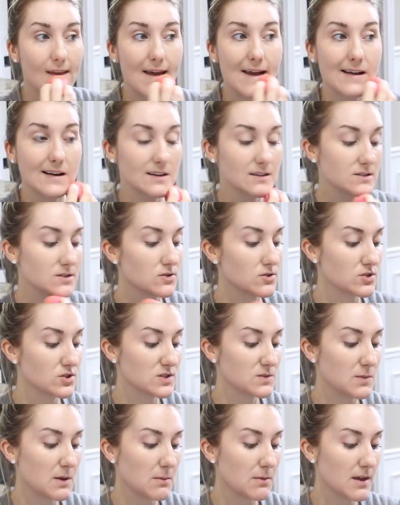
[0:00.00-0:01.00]
Acne
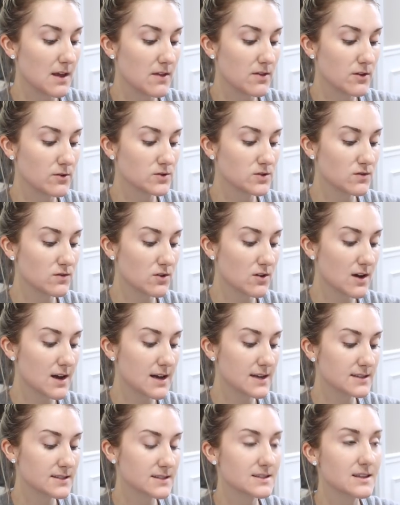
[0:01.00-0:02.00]
Solutions BB, and those of you
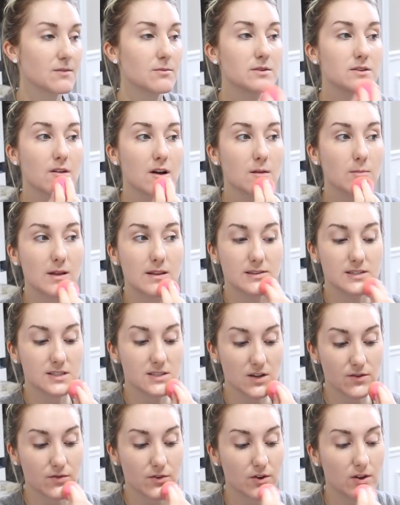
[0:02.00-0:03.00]
guys, because I've been talking about this
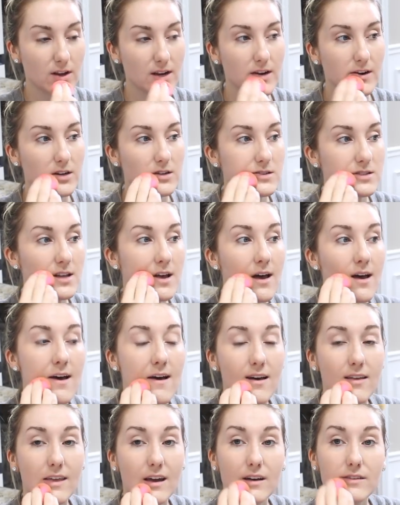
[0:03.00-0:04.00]
stuff for years,
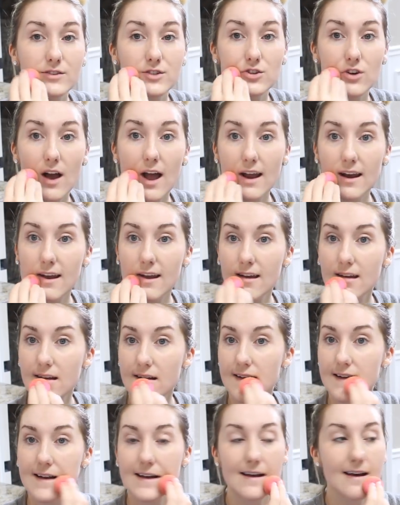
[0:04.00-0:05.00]
that have tried
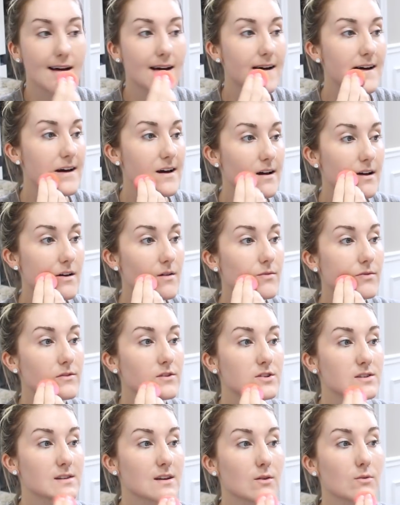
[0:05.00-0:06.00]
it,
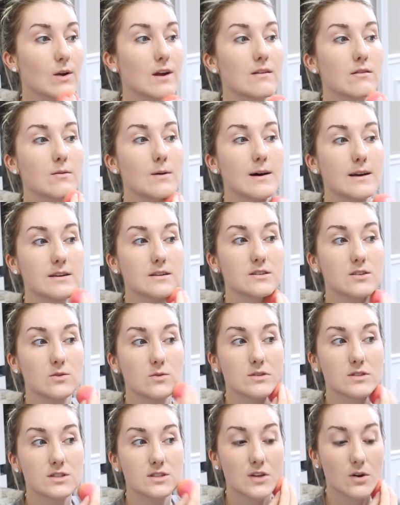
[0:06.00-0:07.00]
just like rave about it too.
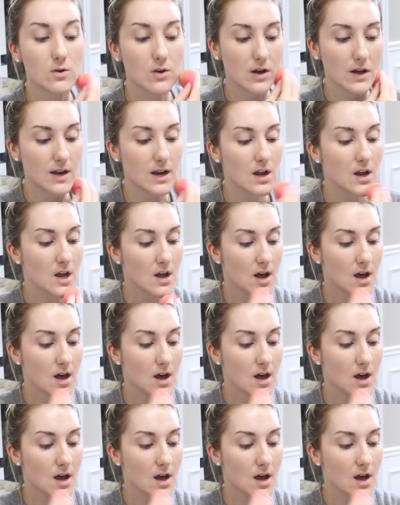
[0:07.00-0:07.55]
It's so good.